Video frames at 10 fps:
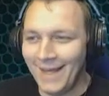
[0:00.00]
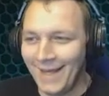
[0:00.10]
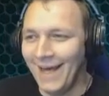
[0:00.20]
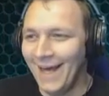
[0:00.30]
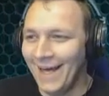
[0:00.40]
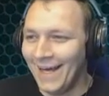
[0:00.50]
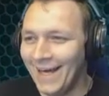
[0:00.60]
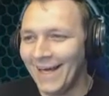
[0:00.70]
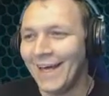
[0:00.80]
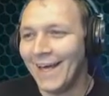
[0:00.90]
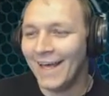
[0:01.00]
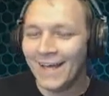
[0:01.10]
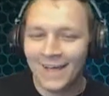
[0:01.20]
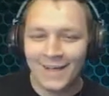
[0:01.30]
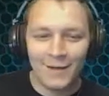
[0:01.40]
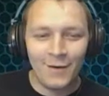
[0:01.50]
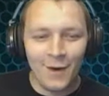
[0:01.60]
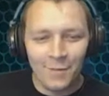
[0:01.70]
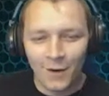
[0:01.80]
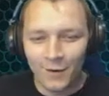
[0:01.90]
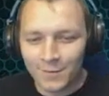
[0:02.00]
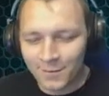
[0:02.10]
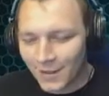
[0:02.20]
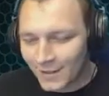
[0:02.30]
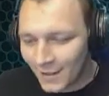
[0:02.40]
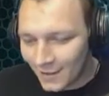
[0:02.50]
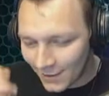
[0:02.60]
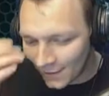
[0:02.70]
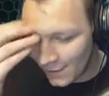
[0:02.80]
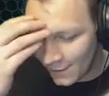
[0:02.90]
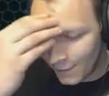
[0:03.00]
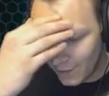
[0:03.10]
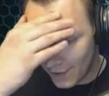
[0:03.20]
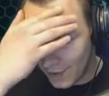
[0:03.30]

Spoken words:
Yeah. Is there a lot more optimization and stuff in